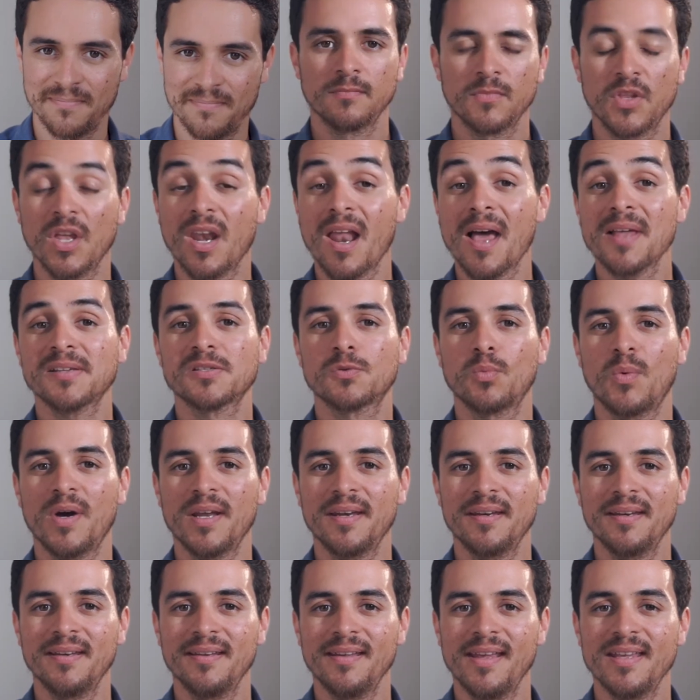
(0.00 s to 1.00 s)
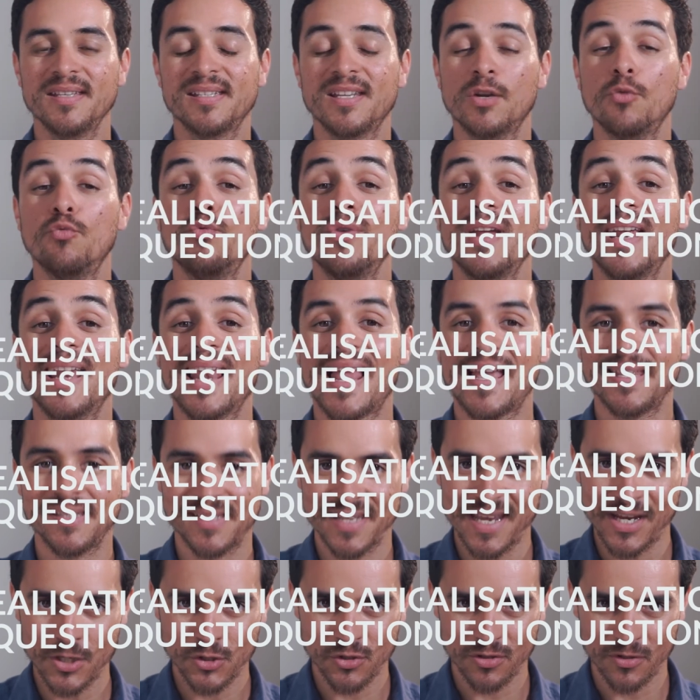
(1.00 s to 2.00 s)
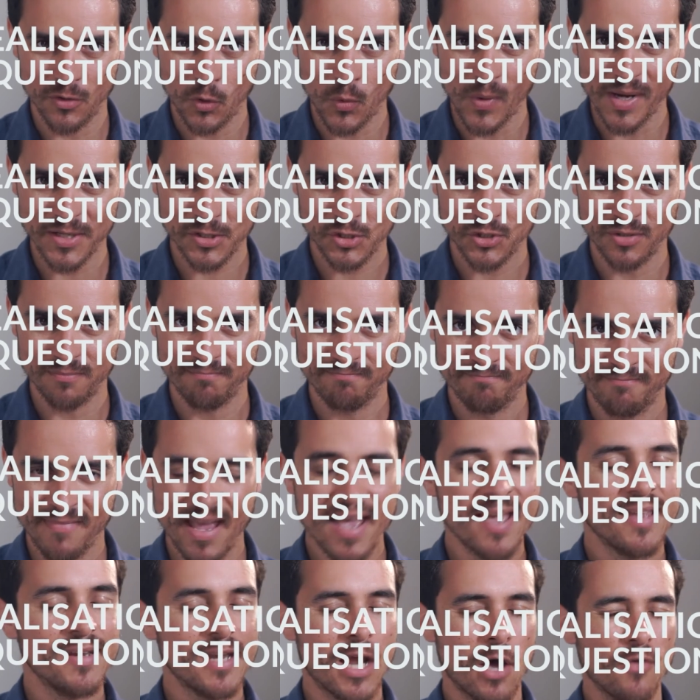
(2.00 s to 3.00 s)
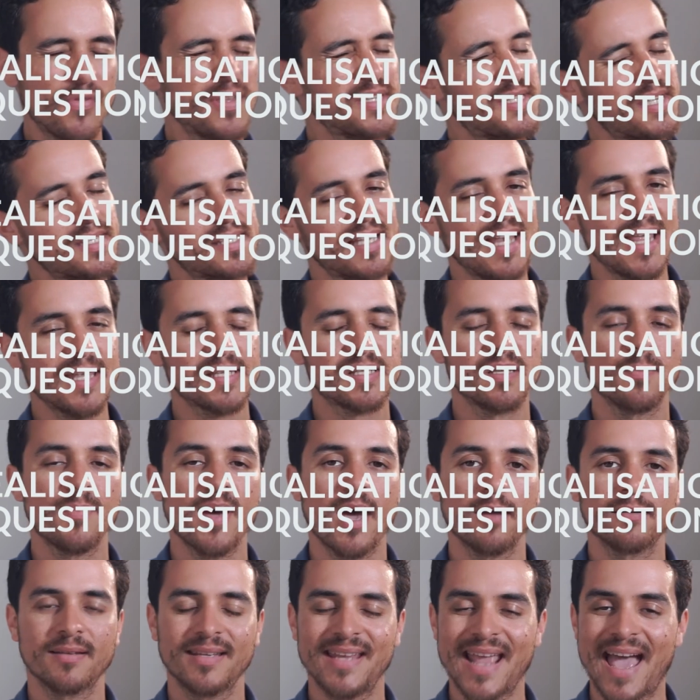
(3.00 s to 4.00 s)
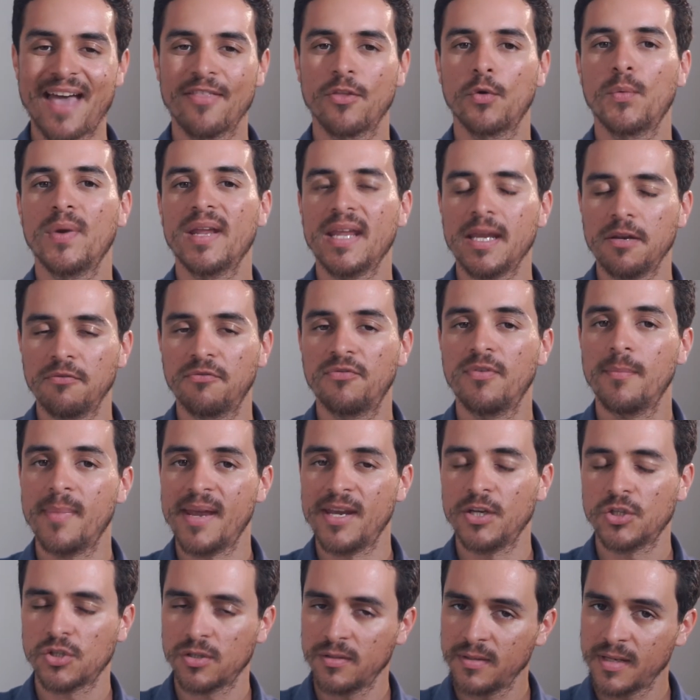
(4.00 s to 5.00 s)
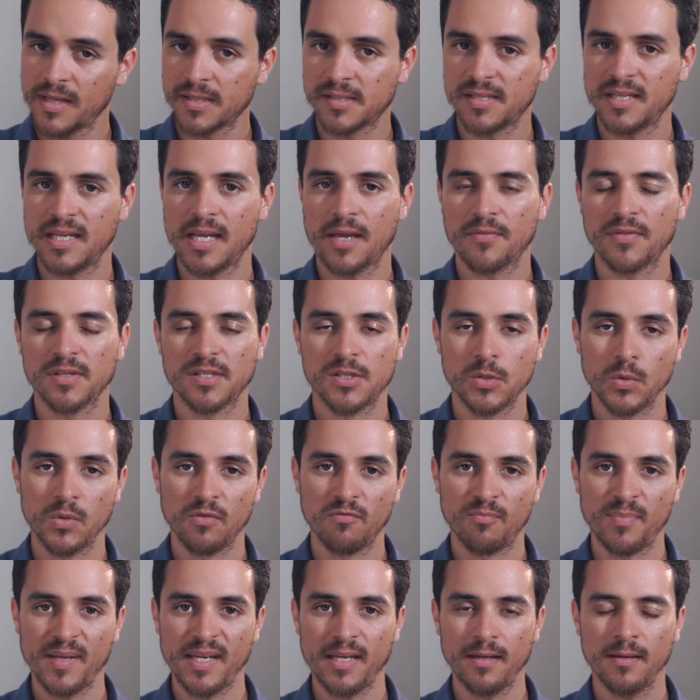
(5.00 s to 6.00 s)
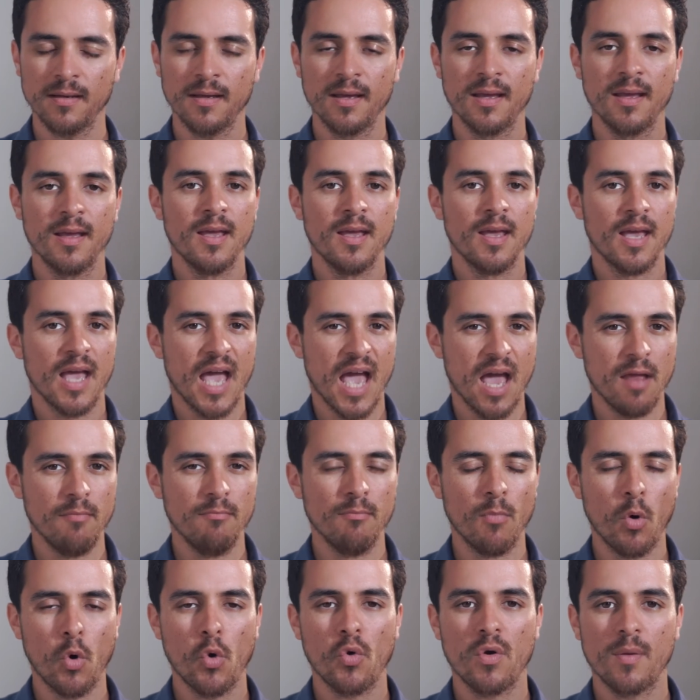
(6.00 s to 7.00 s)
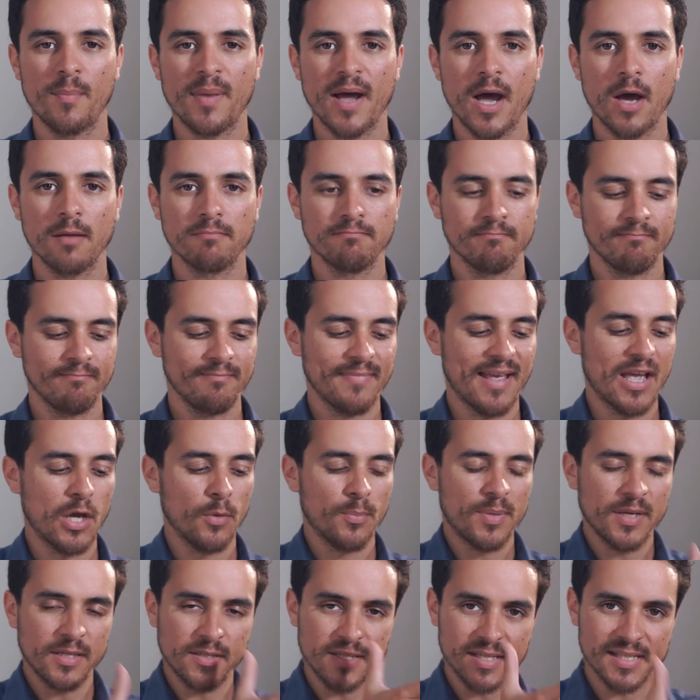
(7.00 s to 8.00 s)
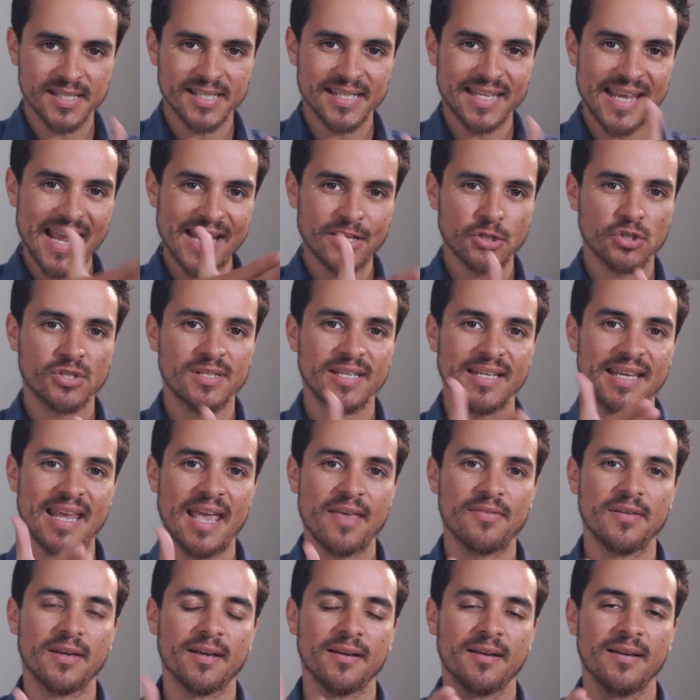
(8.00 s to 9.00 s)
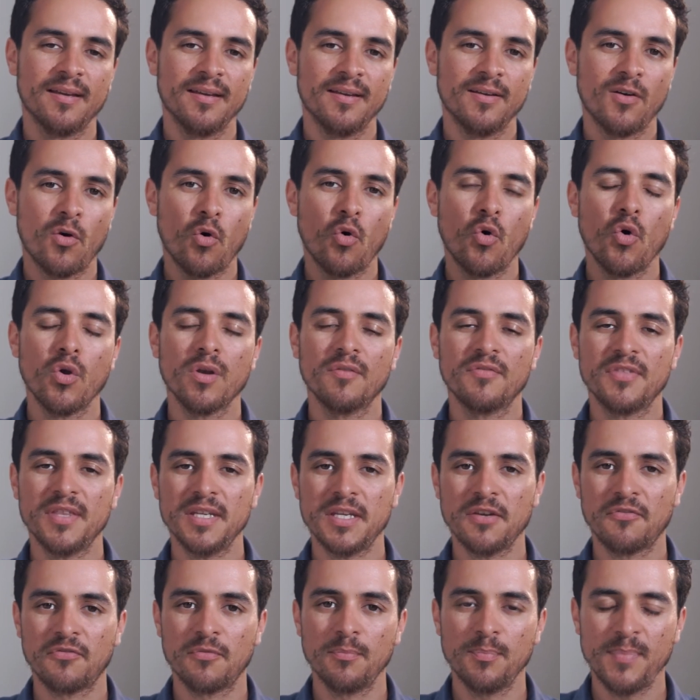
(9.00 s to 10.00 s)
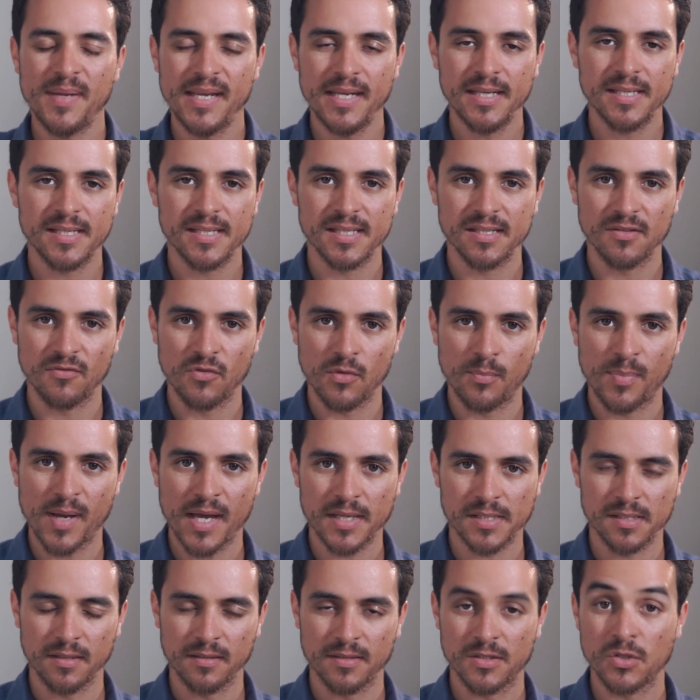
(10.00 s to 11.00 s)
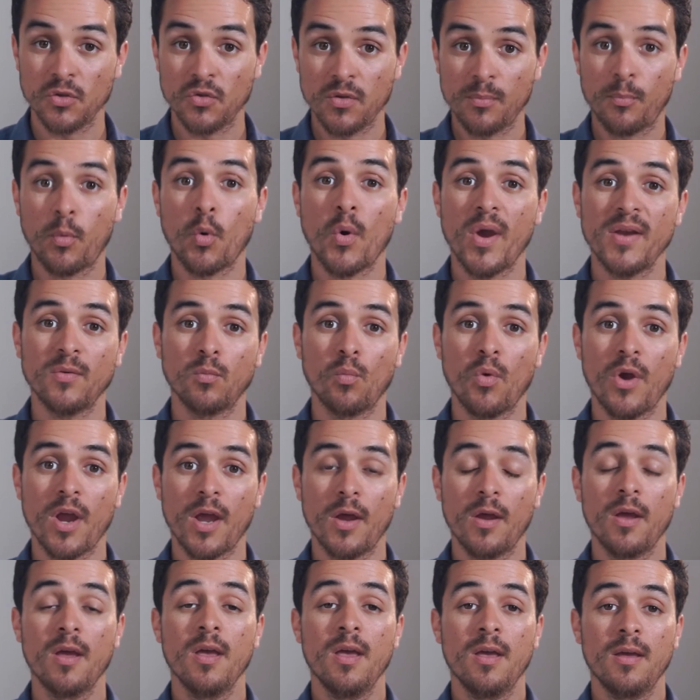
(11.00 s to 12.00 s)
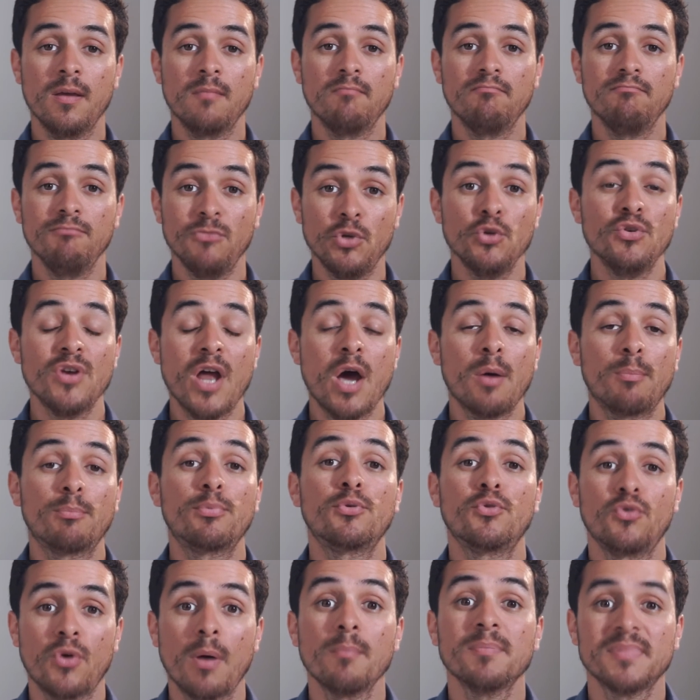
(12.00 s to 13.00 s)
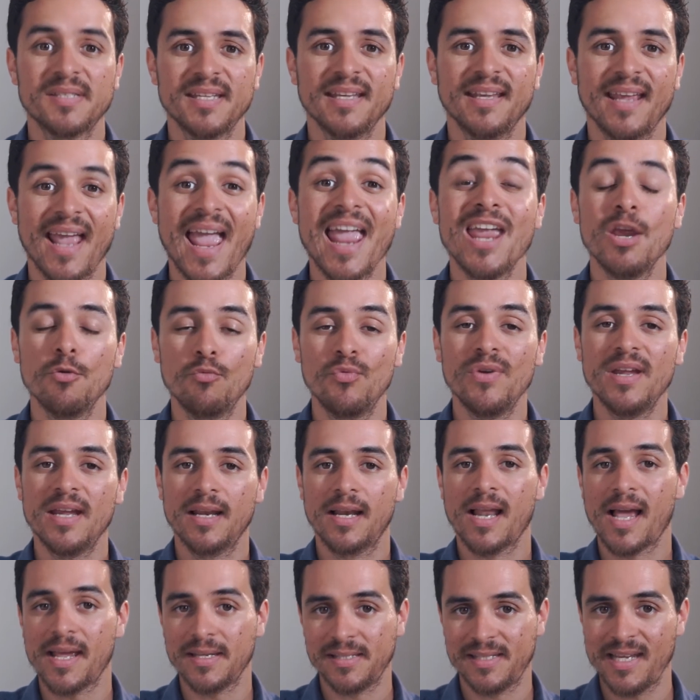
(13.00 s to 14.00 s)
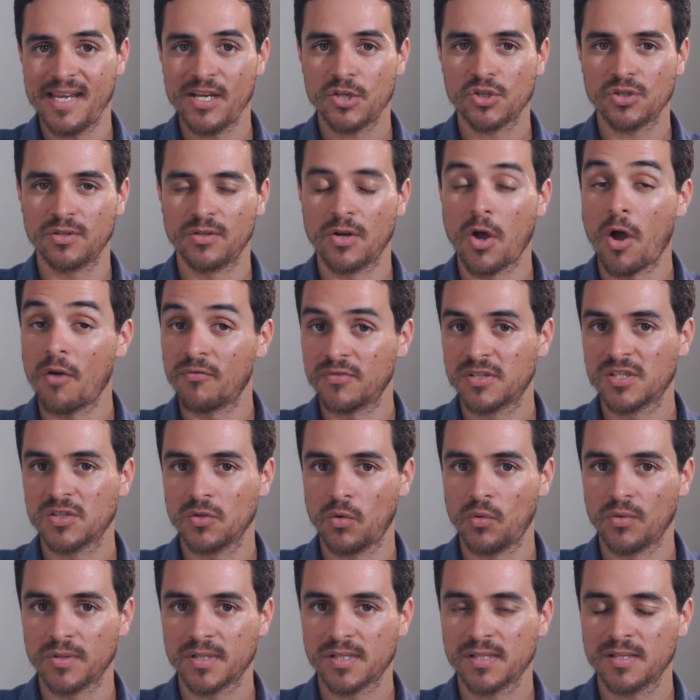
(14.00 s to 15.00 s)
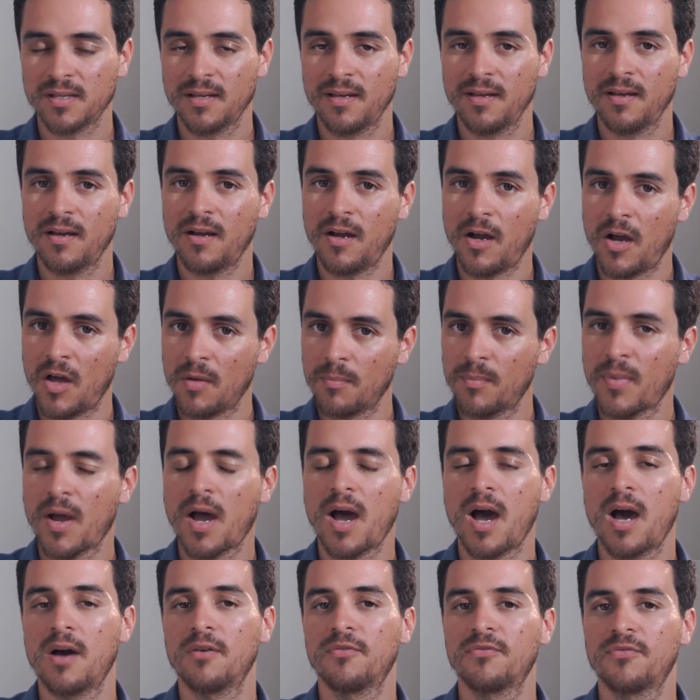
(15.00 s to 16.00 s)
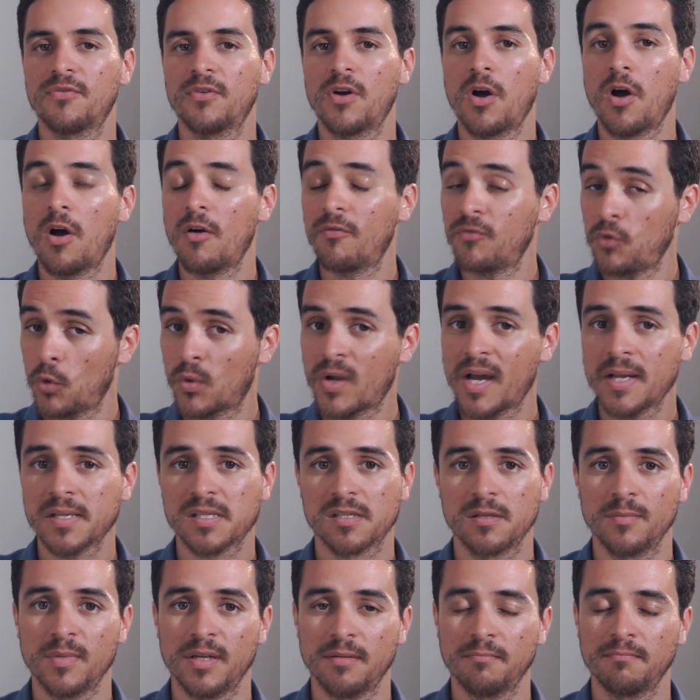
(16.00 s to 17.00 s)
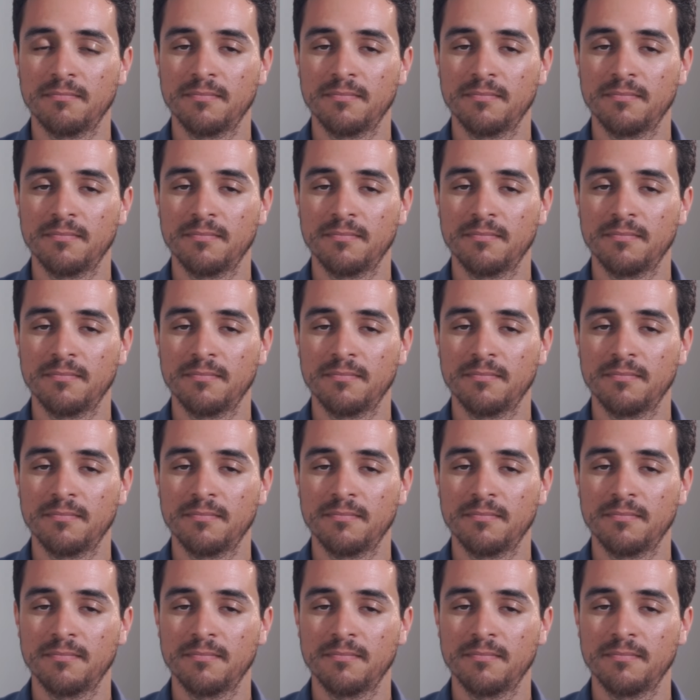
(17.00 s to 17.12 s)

The last one is a realization question. Now, this is less about gathering information, as the other 2 have been, and more about helping to sketch together all of the different pieces of the puzzle to the point where you're now prompting a realization of sorts on behalf of your customer.